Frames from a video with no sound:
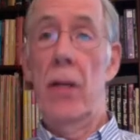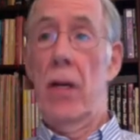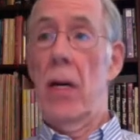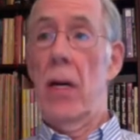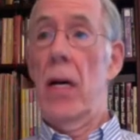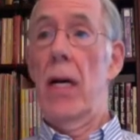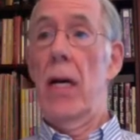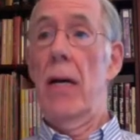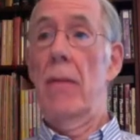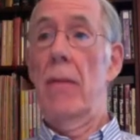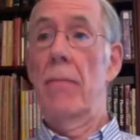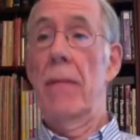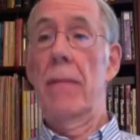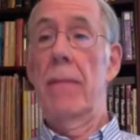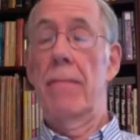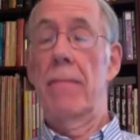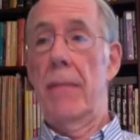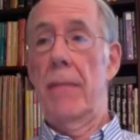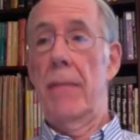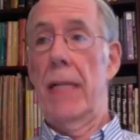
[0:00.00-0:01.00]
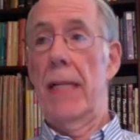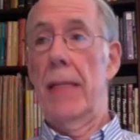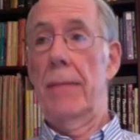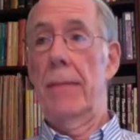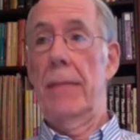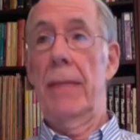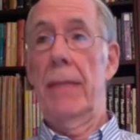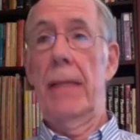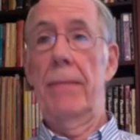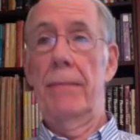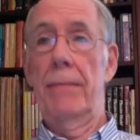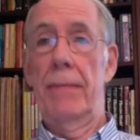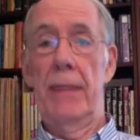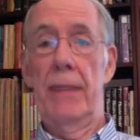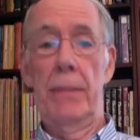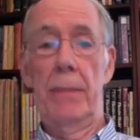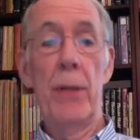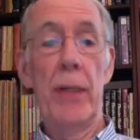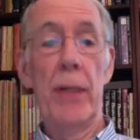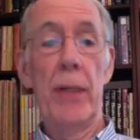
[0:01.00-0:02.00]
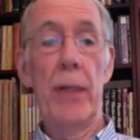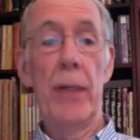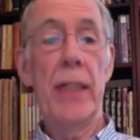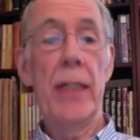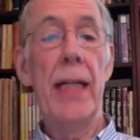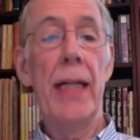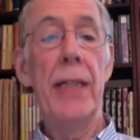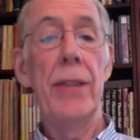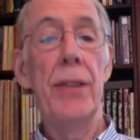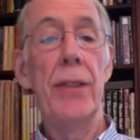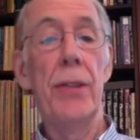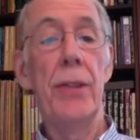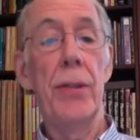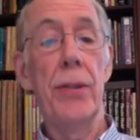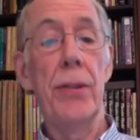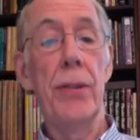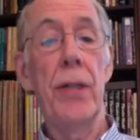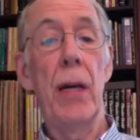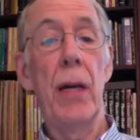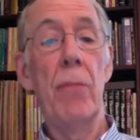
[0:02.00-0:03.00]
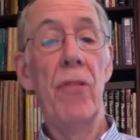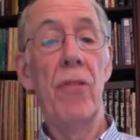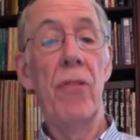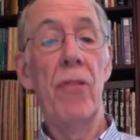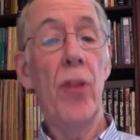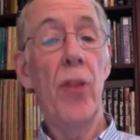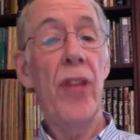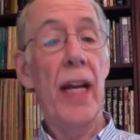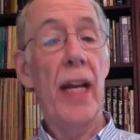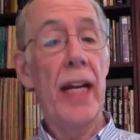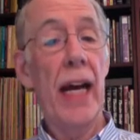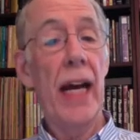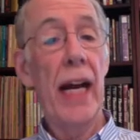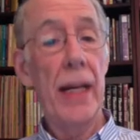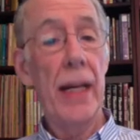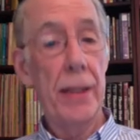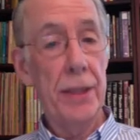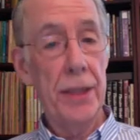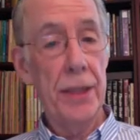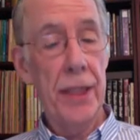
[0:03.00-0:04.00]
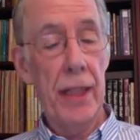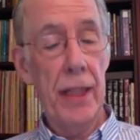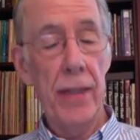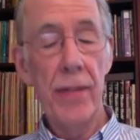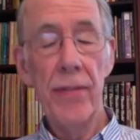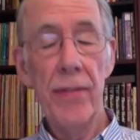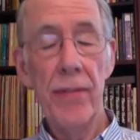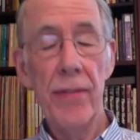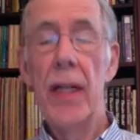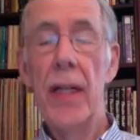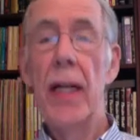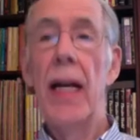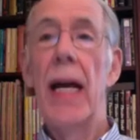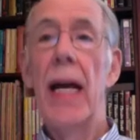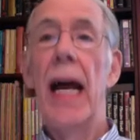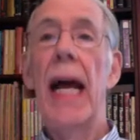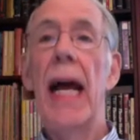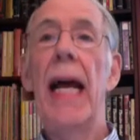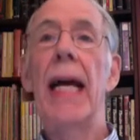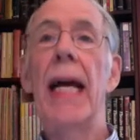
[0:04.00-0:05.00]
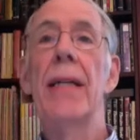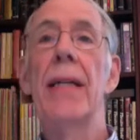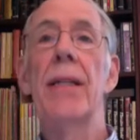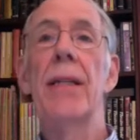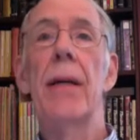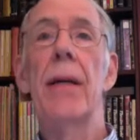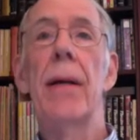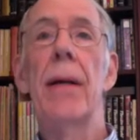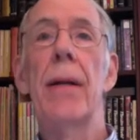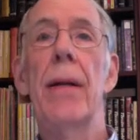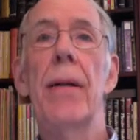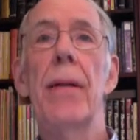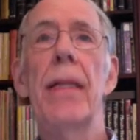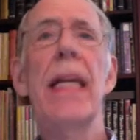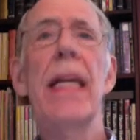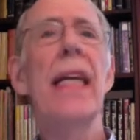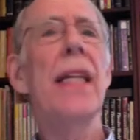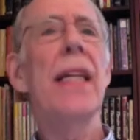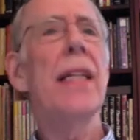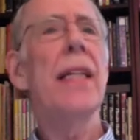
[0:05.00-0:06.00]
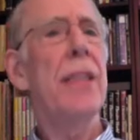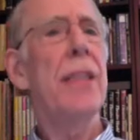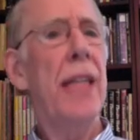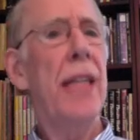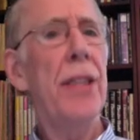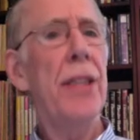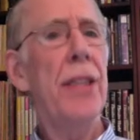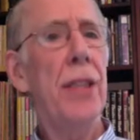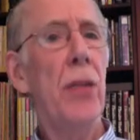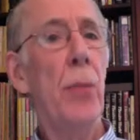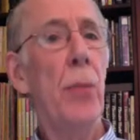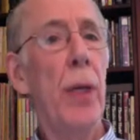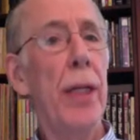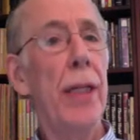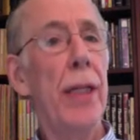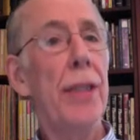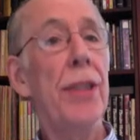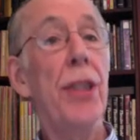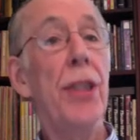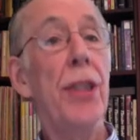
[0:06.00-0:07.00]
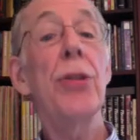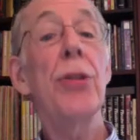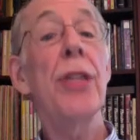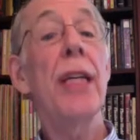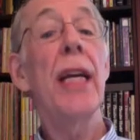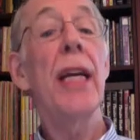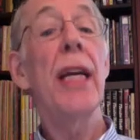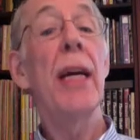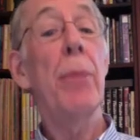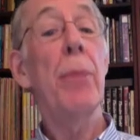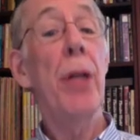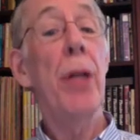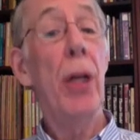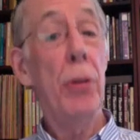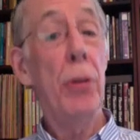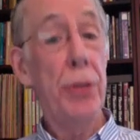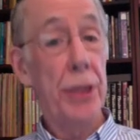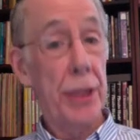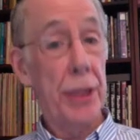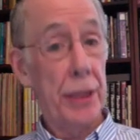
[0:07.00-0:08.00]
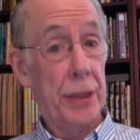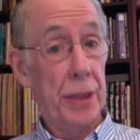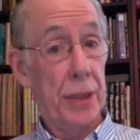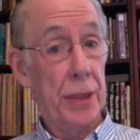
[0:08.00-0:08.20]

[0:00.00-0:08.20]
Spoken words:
um, spirit guide to come forth, that higher self, and lead the session with us using hypnosis.